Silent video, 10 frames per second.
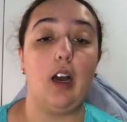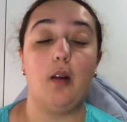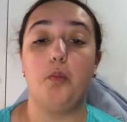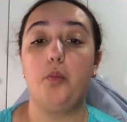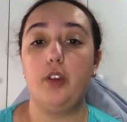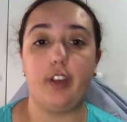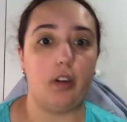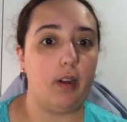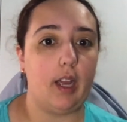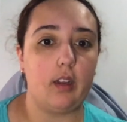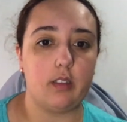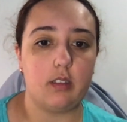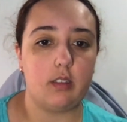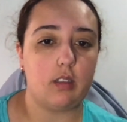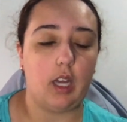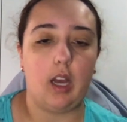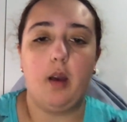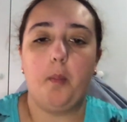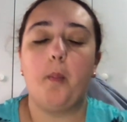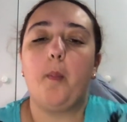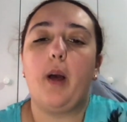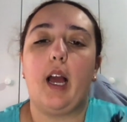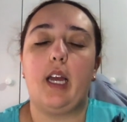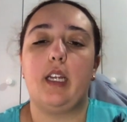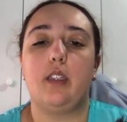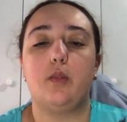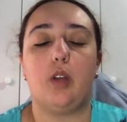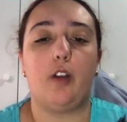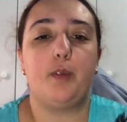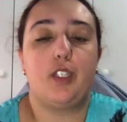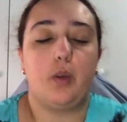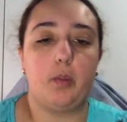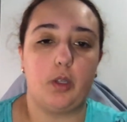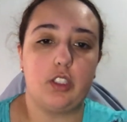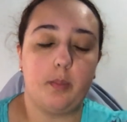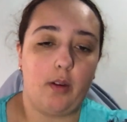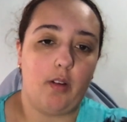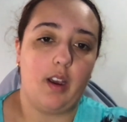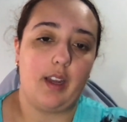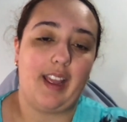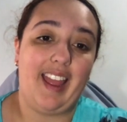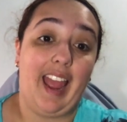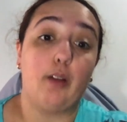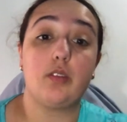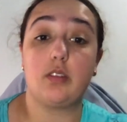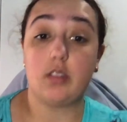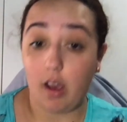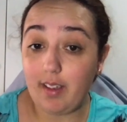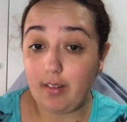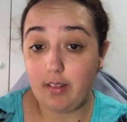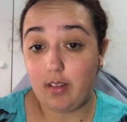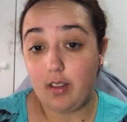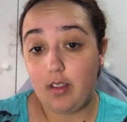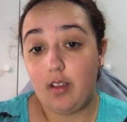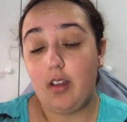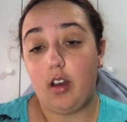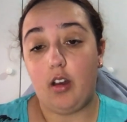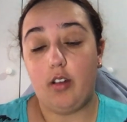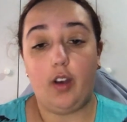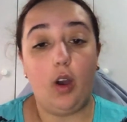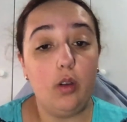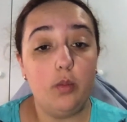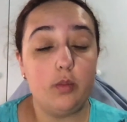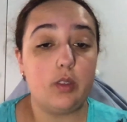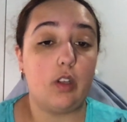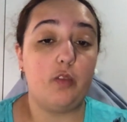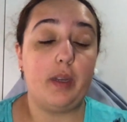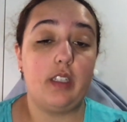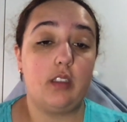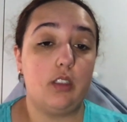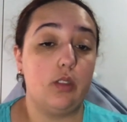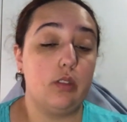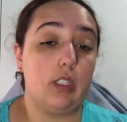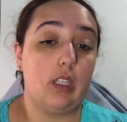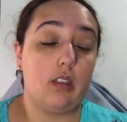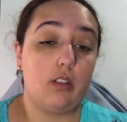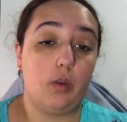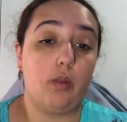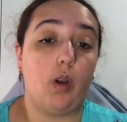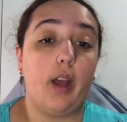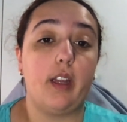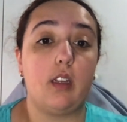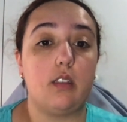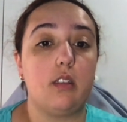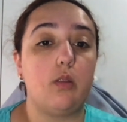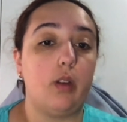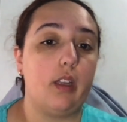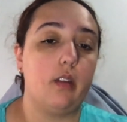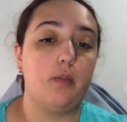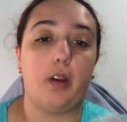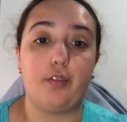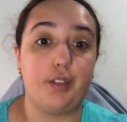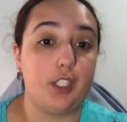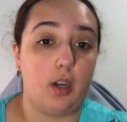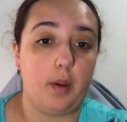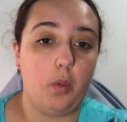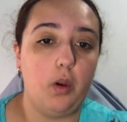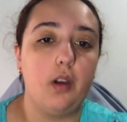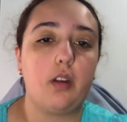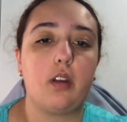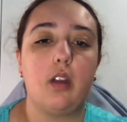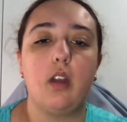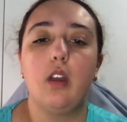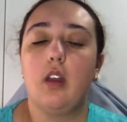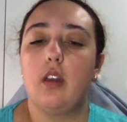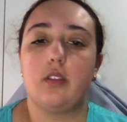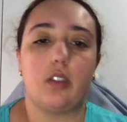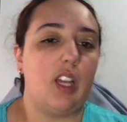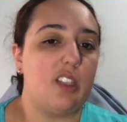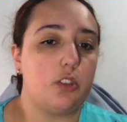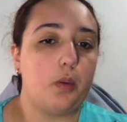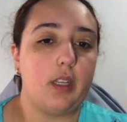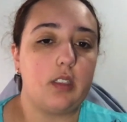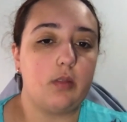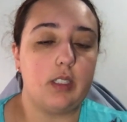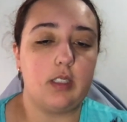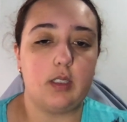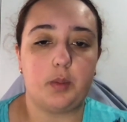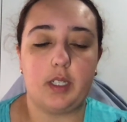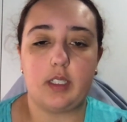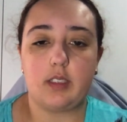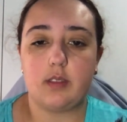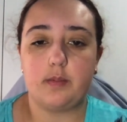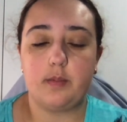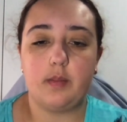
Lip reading: moving around and I've been doing most of my writing outside of home, so I've been doing writing in my free time at work, so lunch breaks, recess breaks.